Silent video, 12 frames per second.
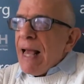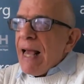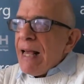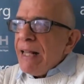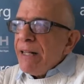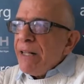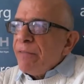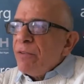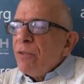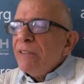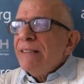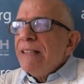And of
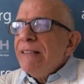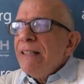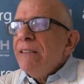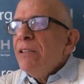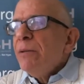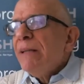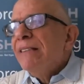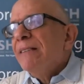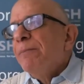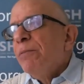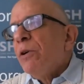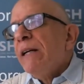course, they tend to
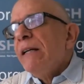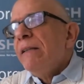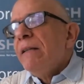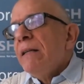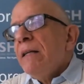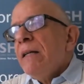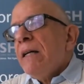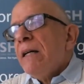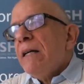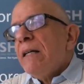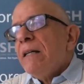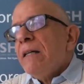exploit
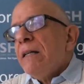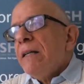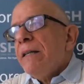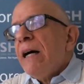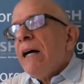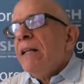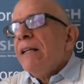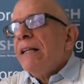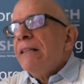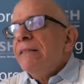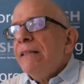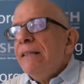the
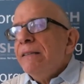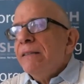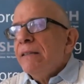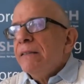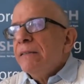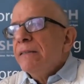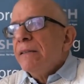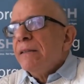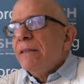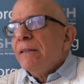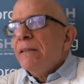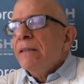holiday seasons
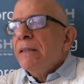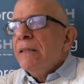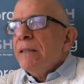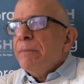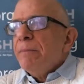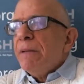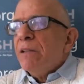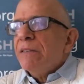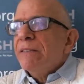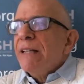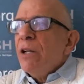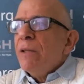because
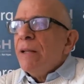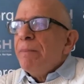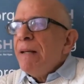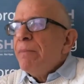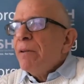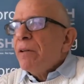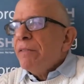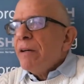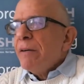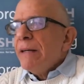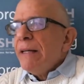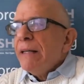they know that people are
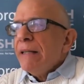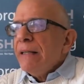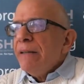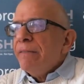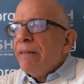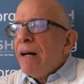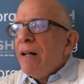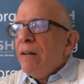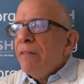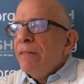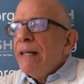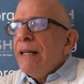very
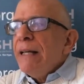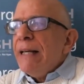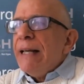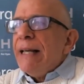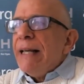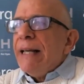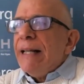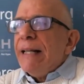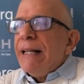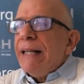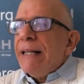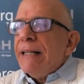involved
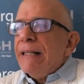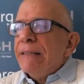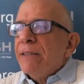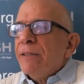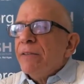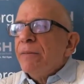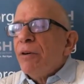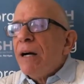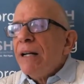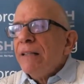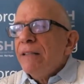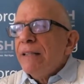in certain
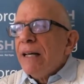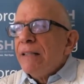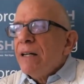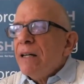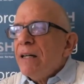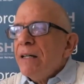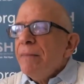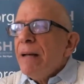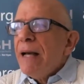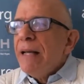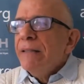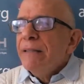products at that time,
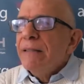and